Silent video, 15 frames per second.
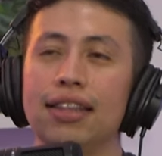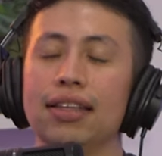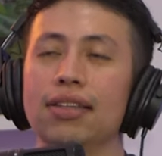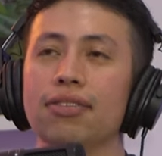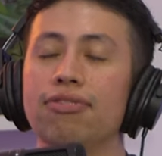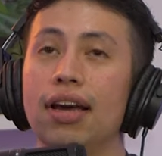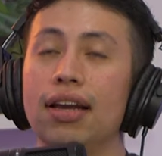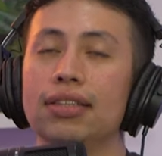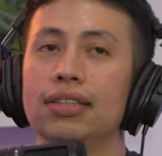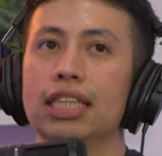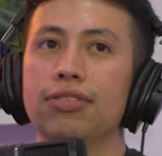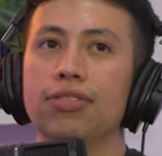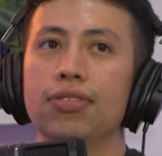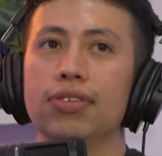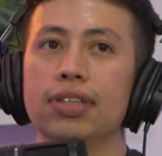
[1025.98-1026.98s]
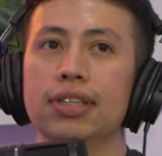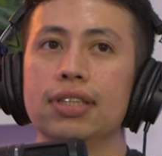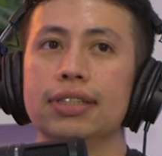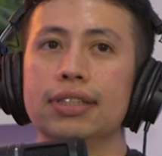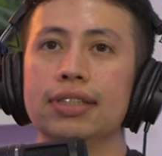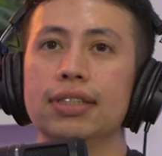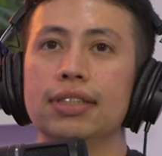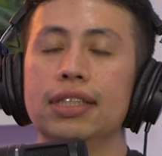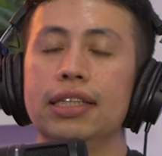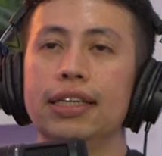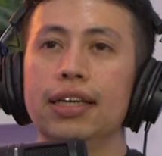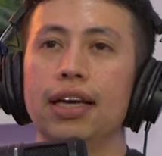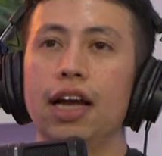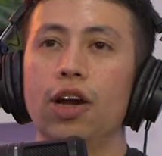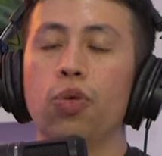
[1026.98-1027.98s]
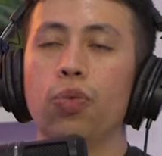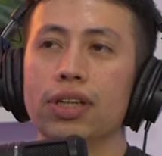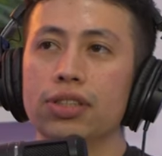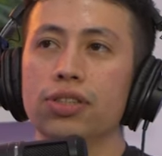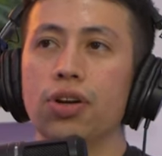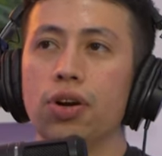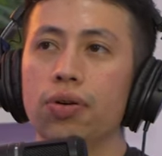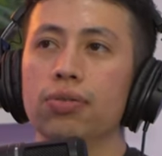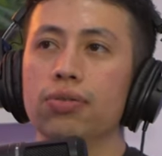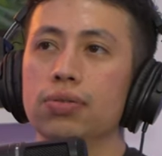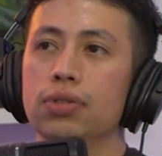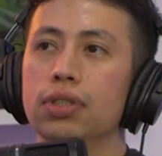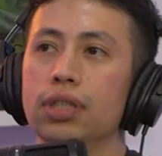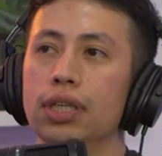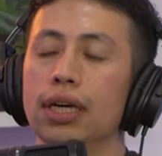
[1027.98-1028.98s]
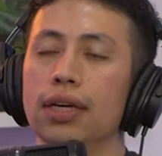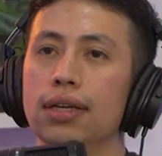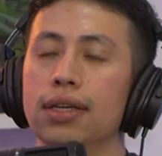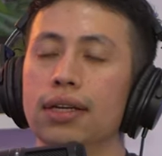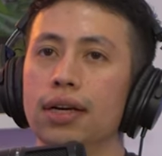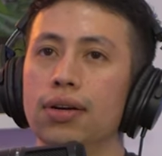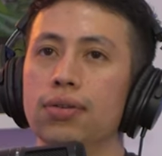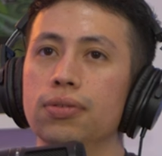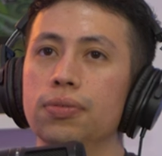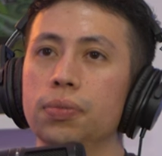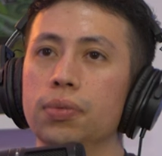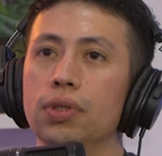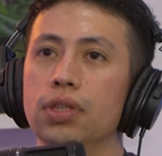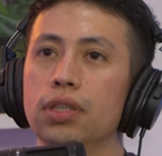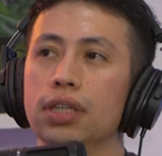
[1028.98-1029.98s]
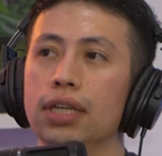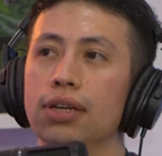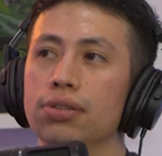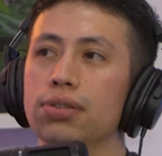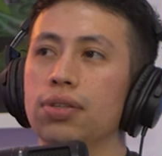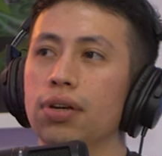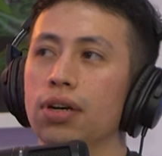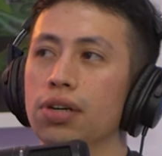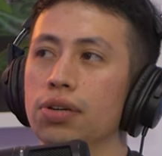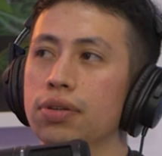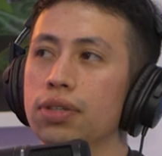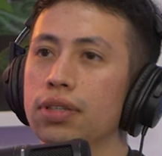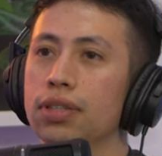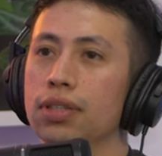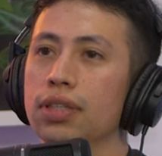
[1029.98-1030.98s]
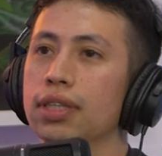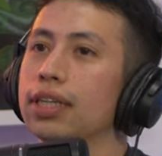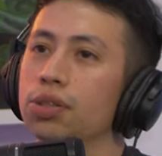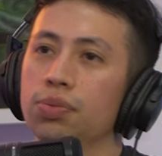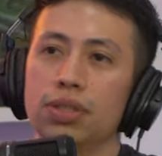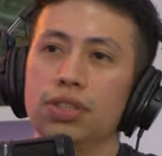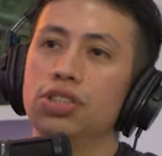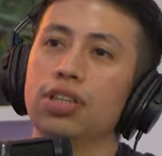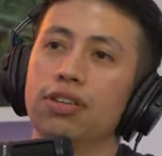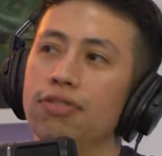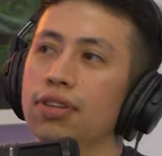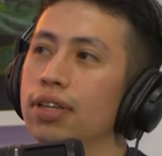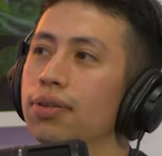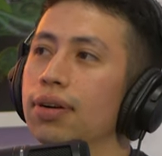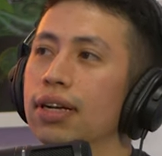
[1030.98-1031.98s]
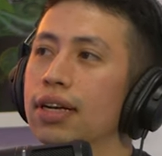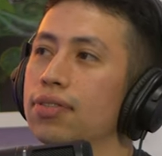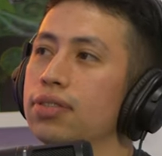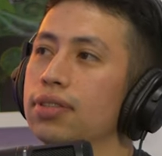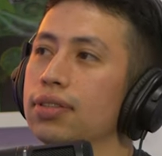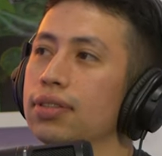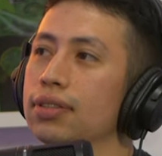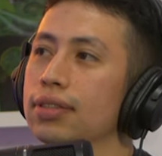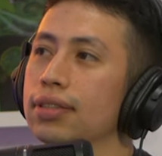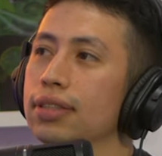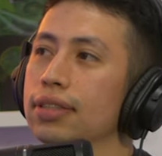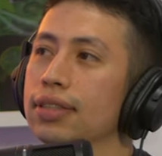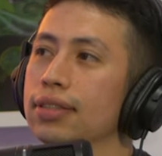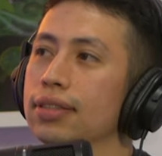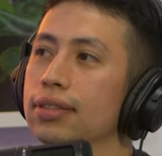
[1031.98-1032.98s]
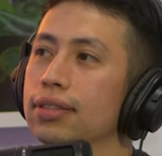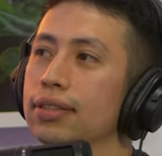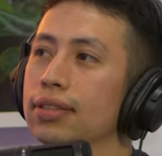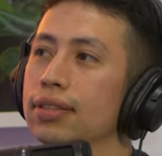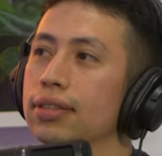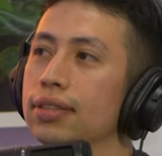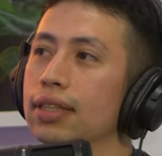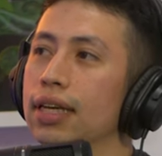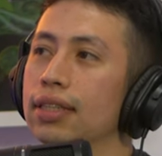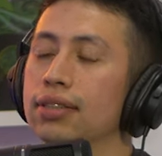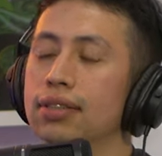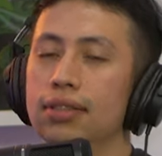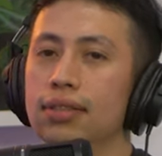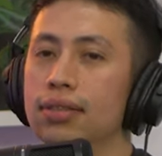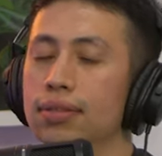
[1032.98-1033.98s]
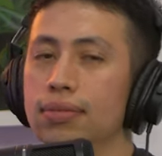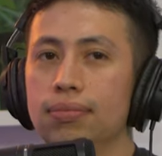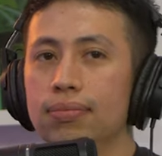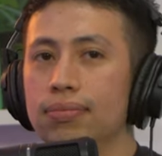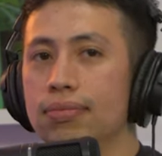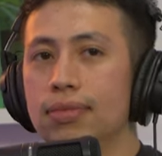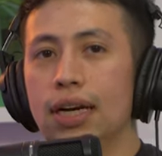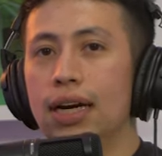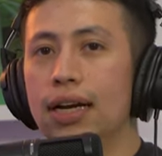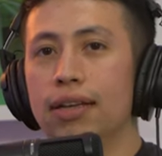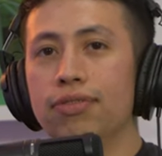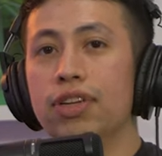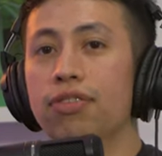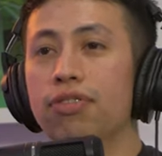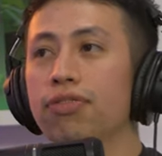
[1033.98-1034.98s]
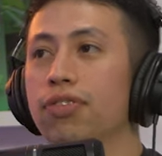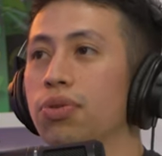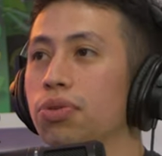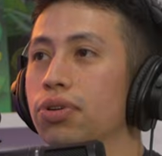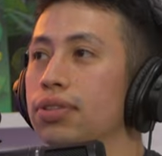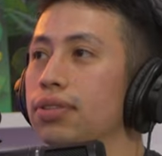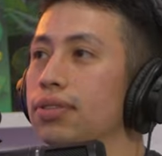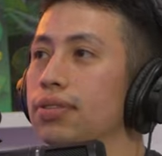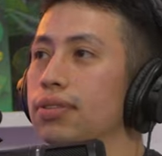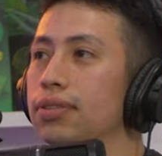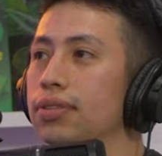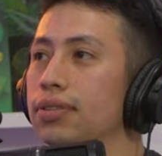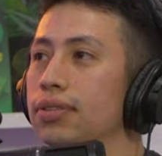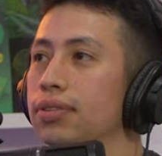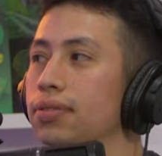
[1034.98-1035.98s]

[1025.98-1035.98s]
I think the fattest thing I've ever done is I went to go eat In-N-Out, and I was still hungry, and I just went to Chick-fil-A right after. That's I've never felt worse. I've